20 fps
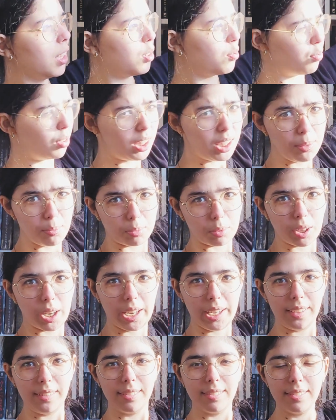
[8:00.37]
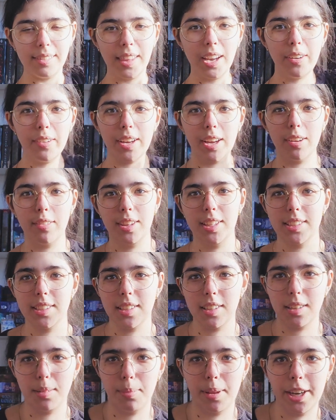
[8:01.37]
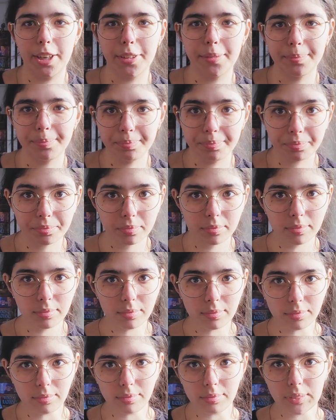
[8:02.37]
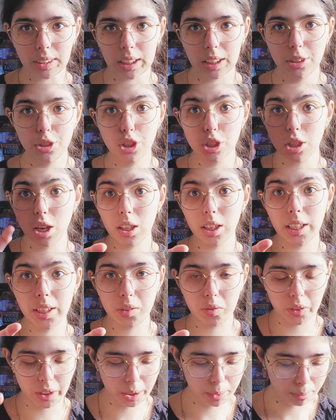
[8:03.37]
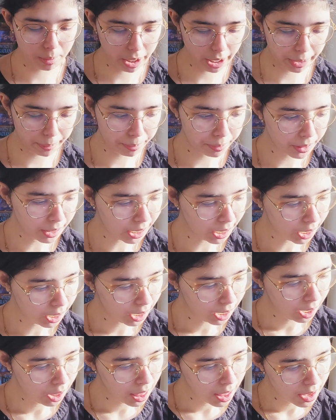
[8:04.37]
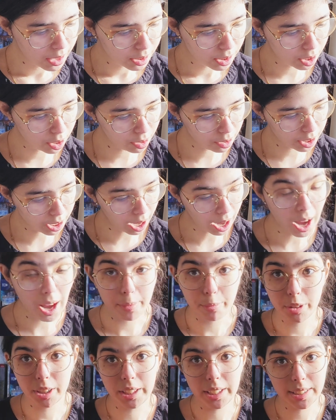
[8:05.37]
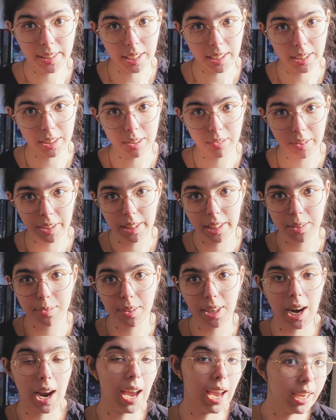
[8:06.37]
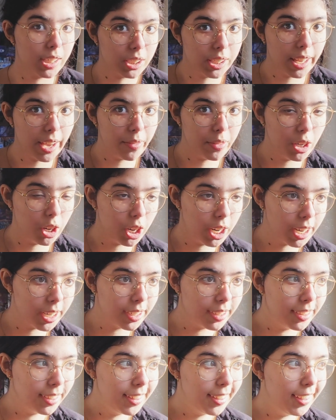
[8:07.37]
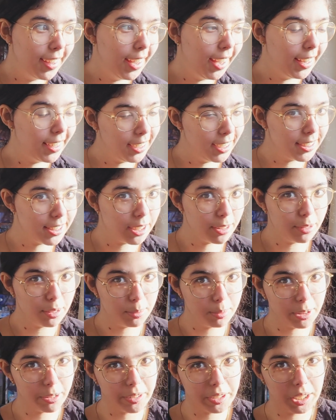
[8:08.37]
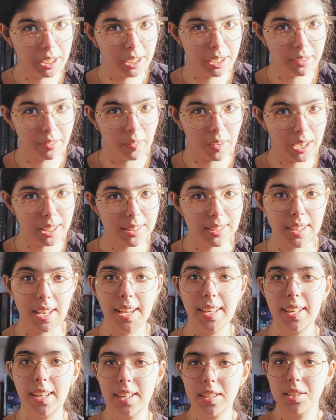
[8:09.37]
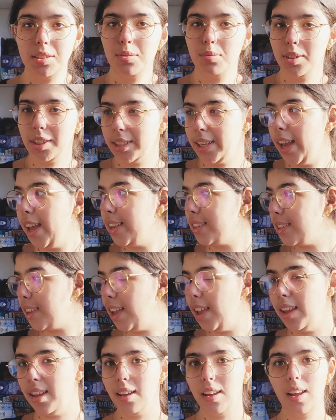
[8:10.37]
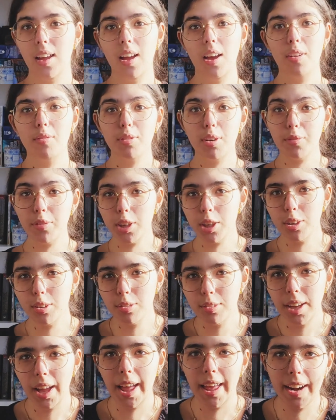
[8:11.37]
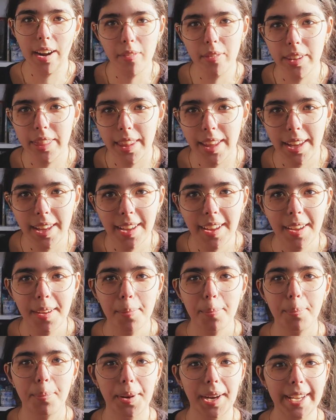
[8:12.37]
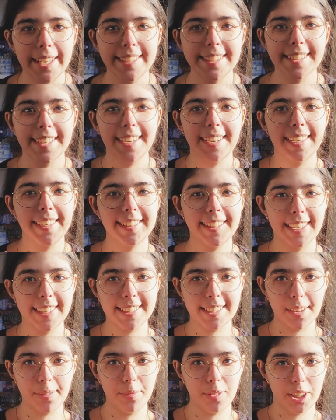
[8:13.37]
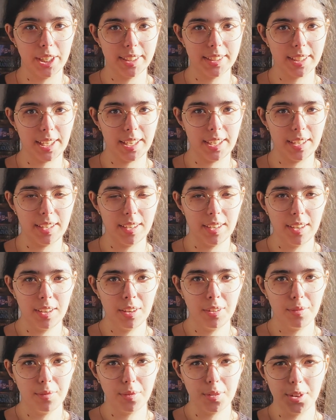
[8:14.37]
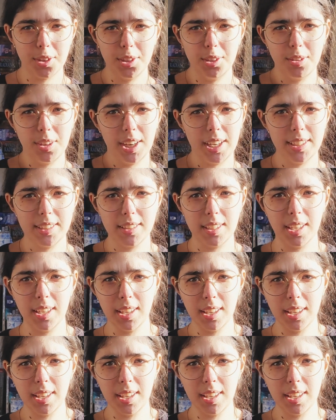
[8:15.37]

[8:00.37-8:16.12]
really bright. There we go. That's a little better. I just got like really bright. So yeah, I'm really excited to read this one. I actually have an ARC, and yes, I will be reading in advance, and yes, you will get a review and everything, but yes, I'm very excited for you guys